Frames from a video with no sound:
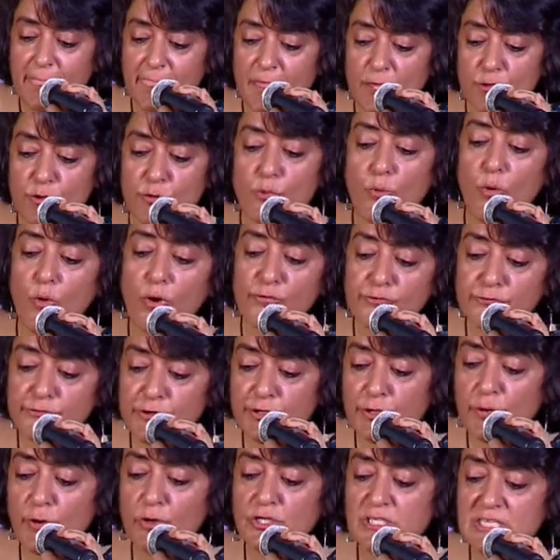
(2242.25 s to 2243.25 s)
You offer
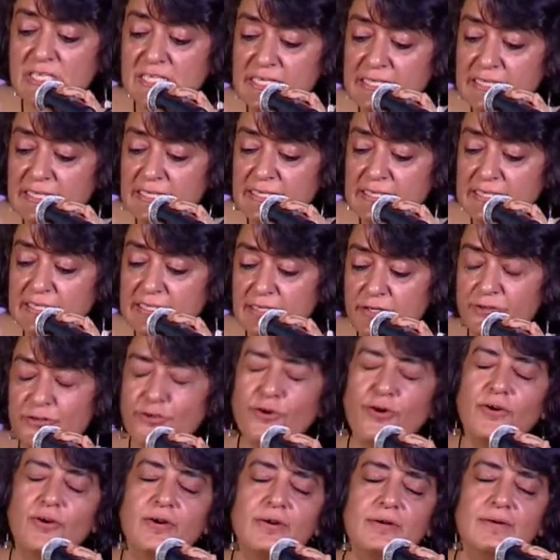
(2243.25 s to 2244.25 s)
your deal,
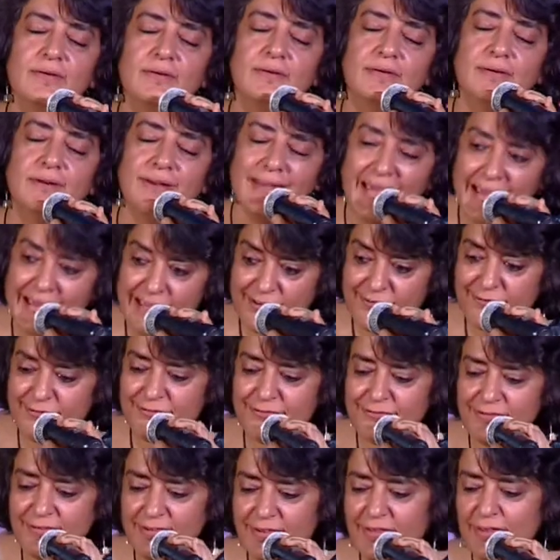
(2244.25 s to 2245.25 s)
your life,
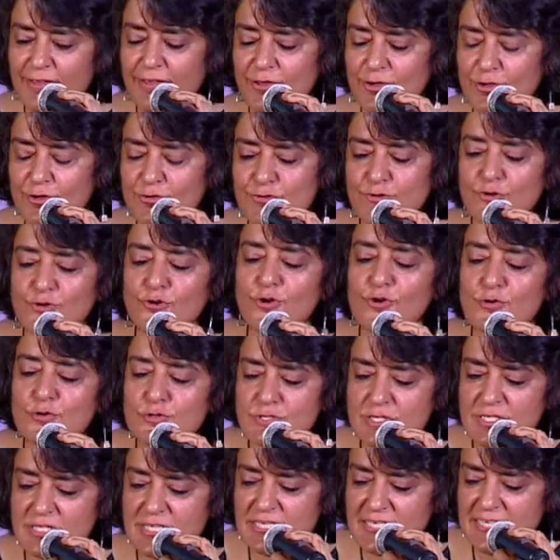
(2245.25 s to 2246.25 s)
to
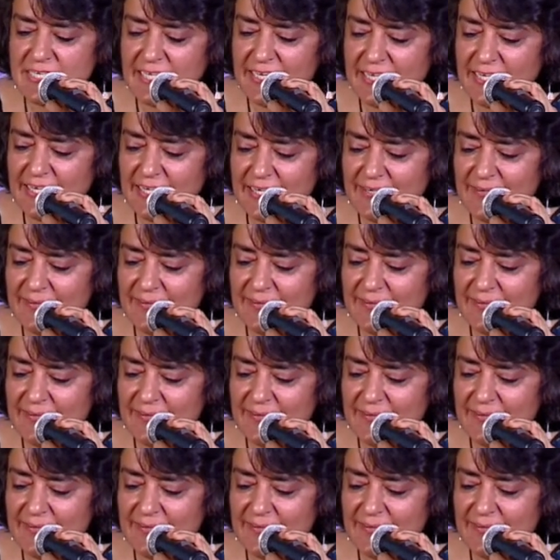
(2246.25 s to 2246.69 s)
close the deal.